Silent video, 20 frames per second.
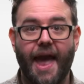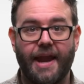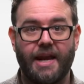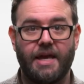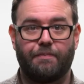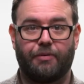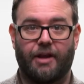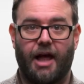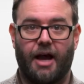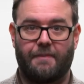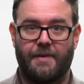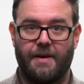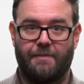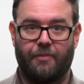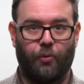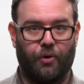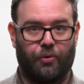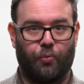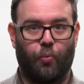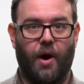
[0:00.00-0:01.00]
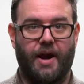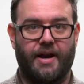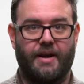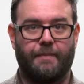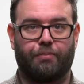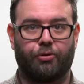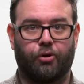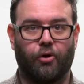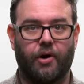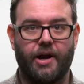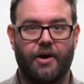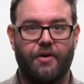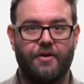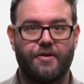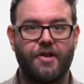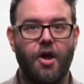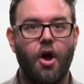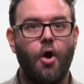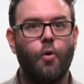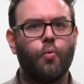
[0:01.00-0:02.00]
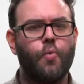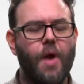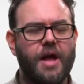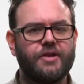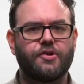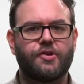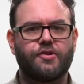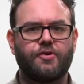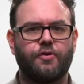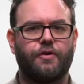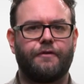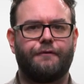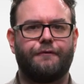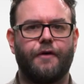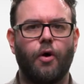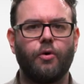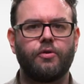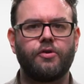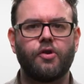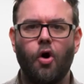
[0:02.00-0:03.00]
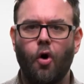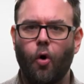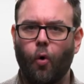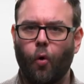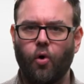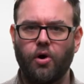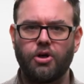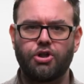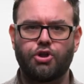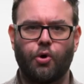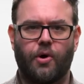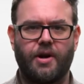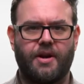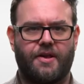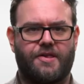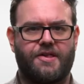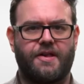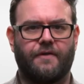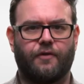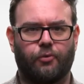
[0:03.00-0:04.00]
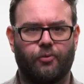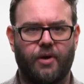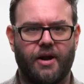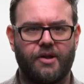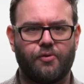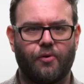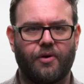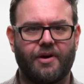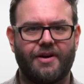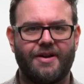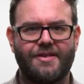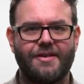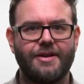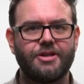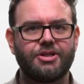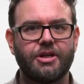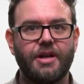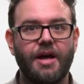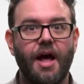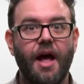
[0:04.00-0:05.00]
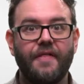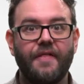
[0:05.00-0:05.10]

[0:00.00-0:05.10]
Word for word: any black people with white employers, register to vote or join a civil rights organization,